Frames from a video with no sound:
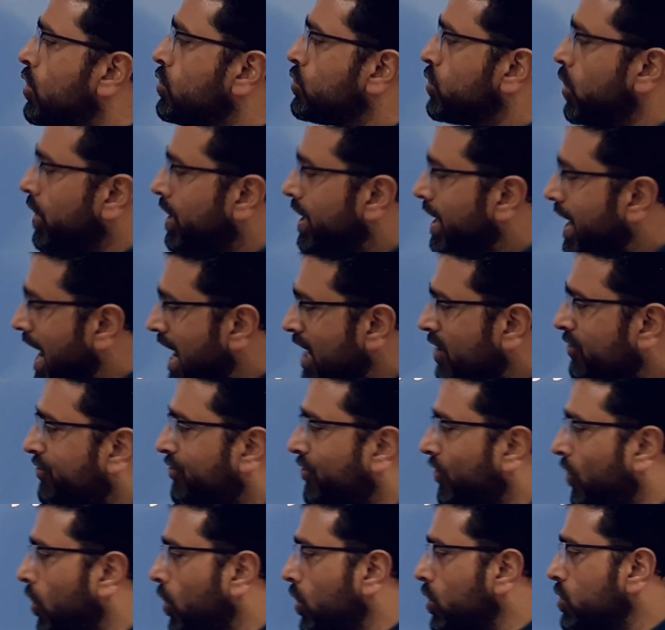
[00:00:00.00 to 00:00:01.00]
So net
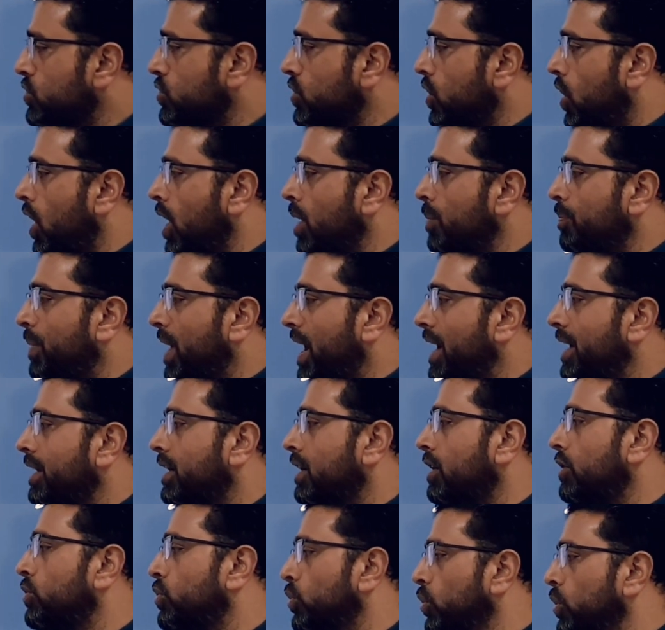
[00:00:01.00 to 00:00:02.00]
force on
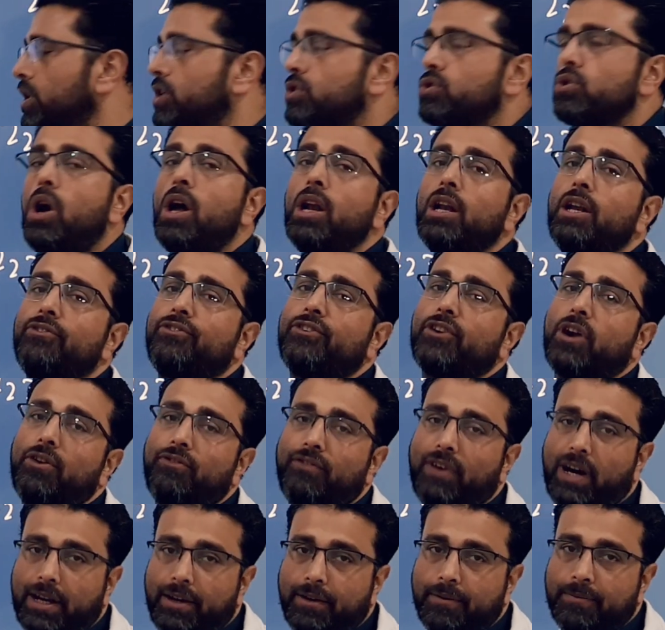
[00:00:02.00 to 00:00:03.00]
particle 2 is only
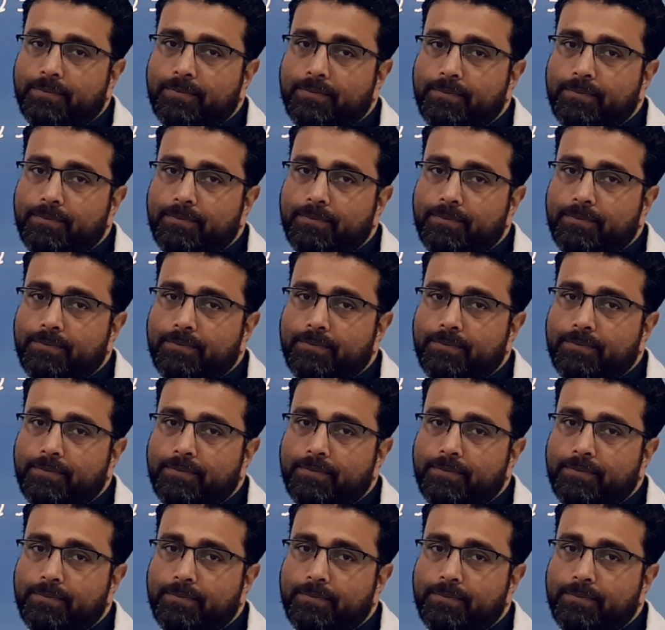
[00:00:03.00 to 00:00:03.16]
from 1.